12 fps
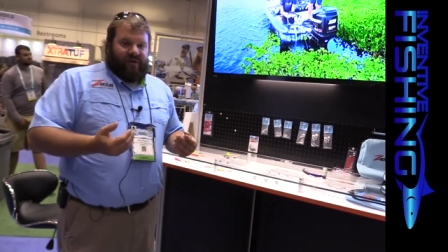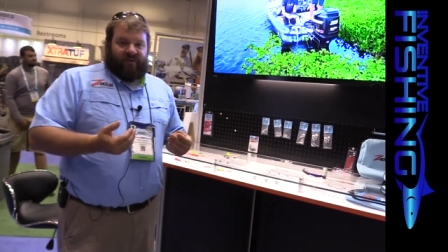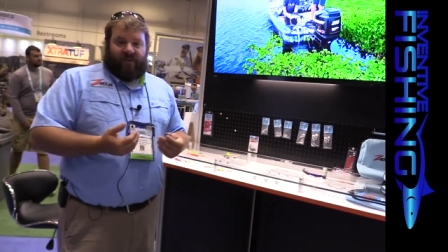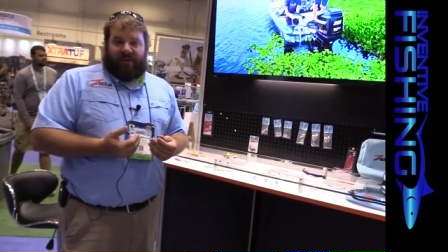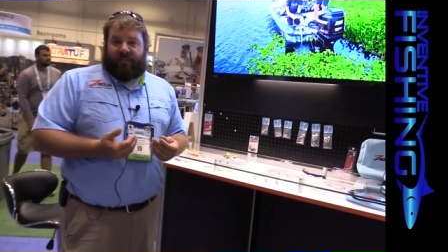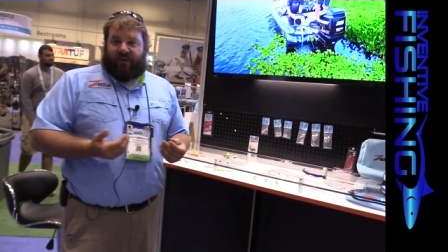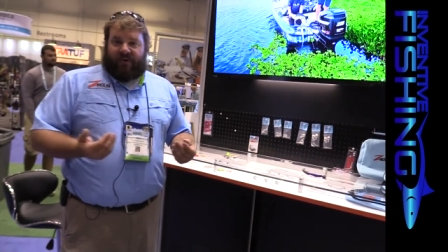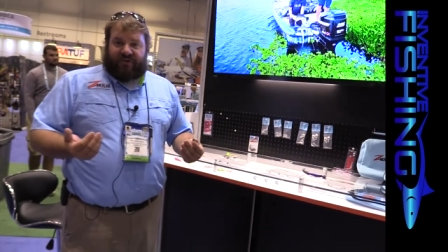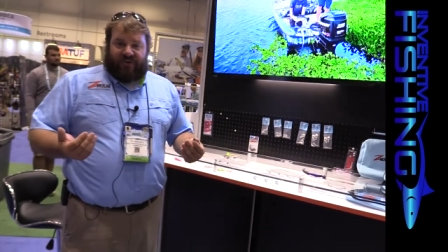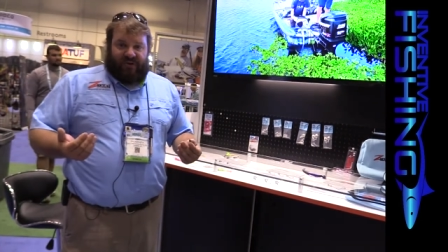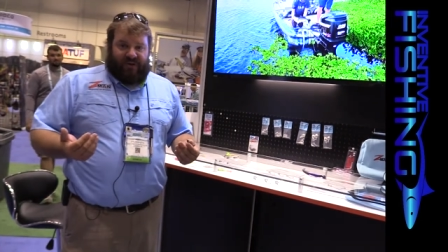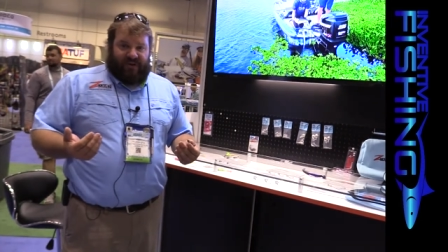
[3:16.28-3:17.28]
For me
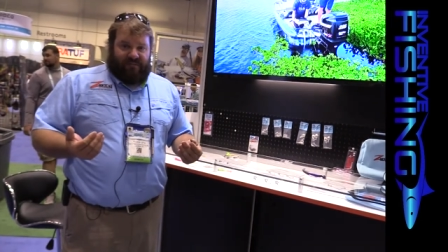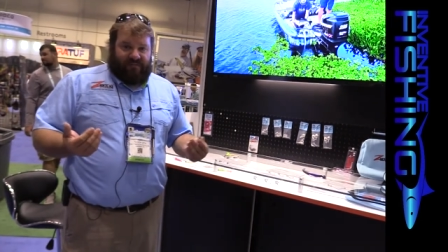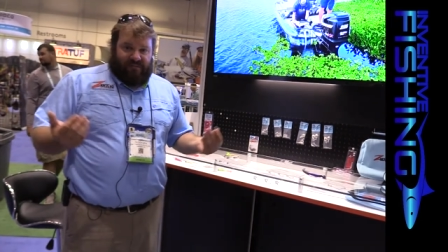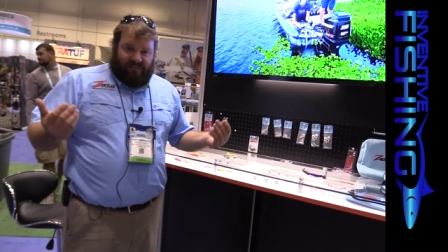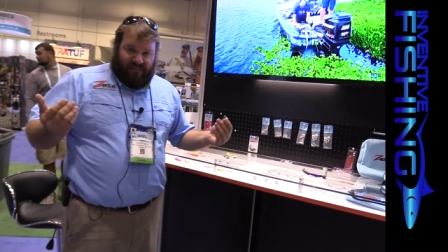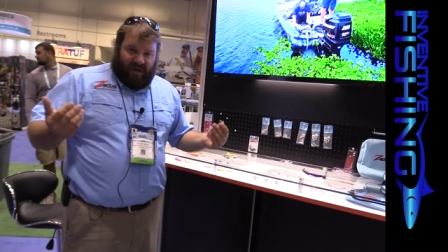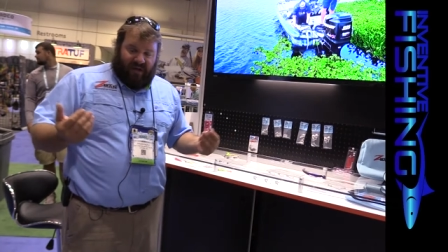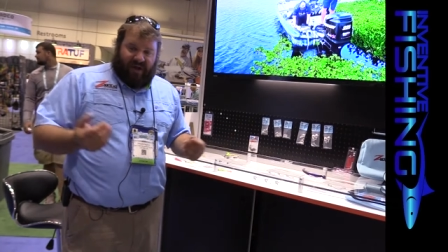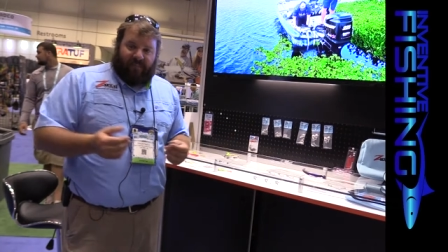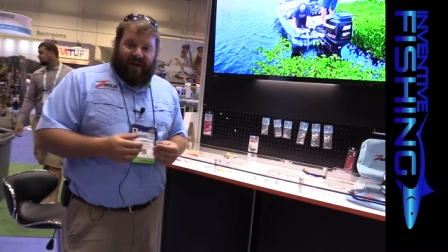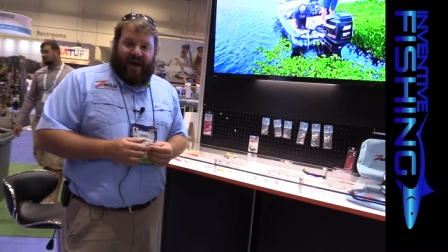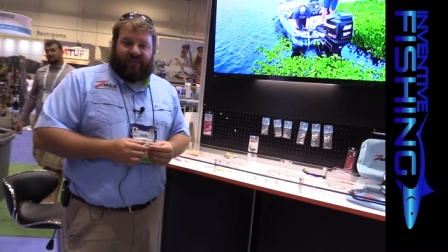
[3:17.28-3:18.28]
personally, I
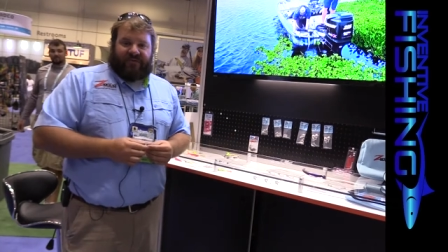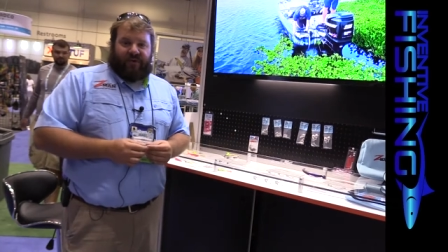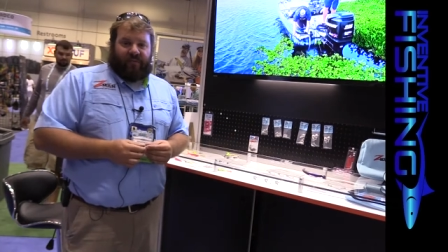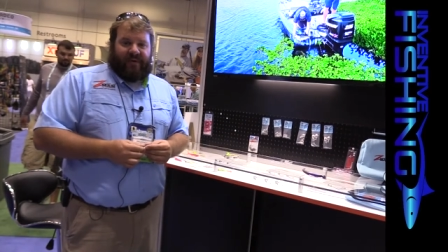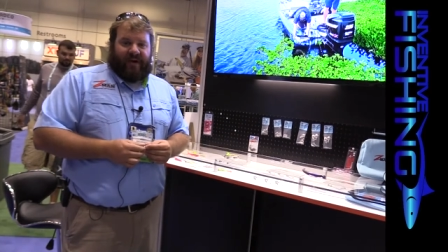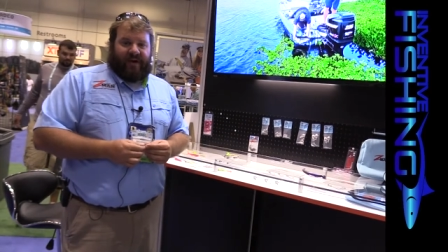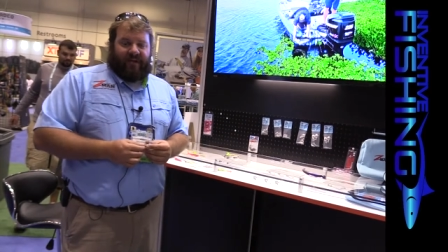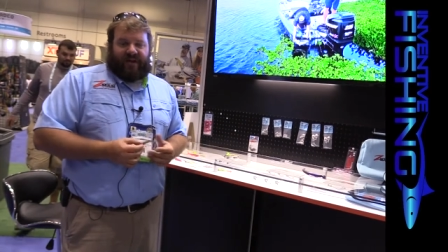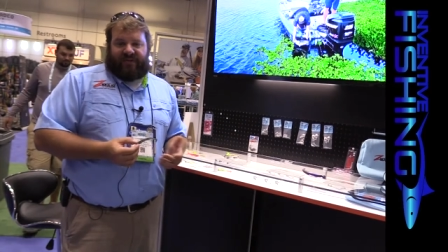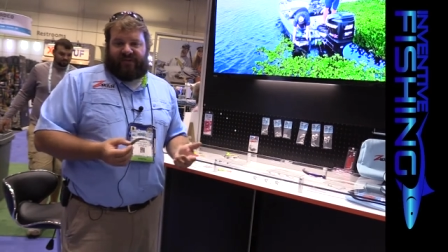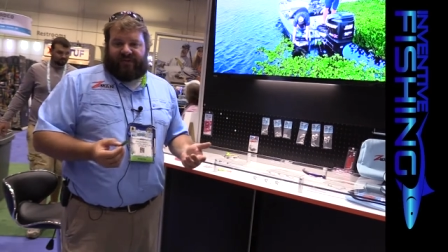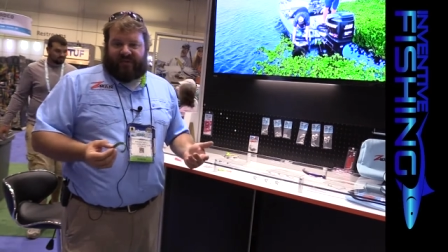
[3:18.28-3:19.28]
like a paddle tail bait. I like
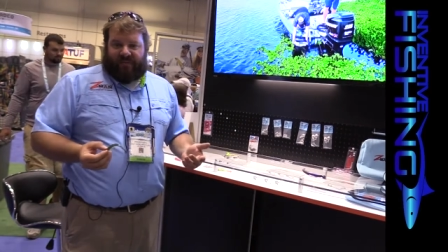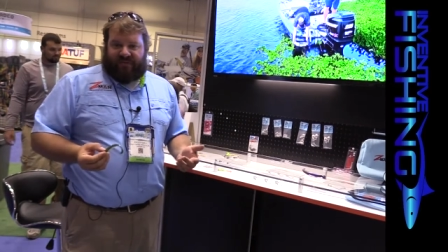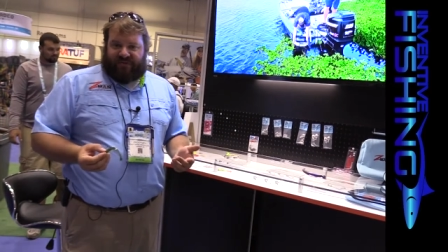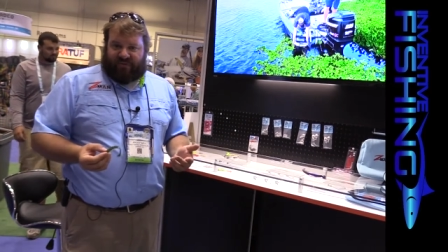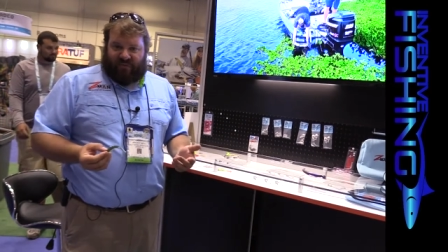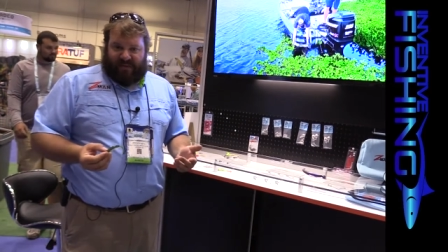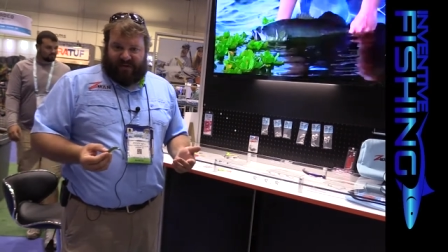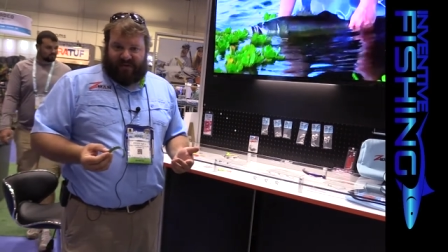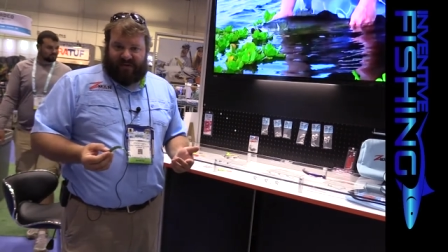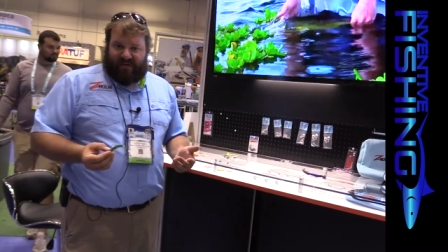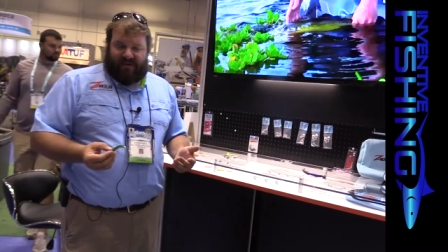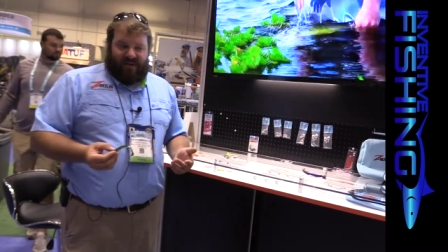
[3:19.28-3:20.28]
to see something swimming.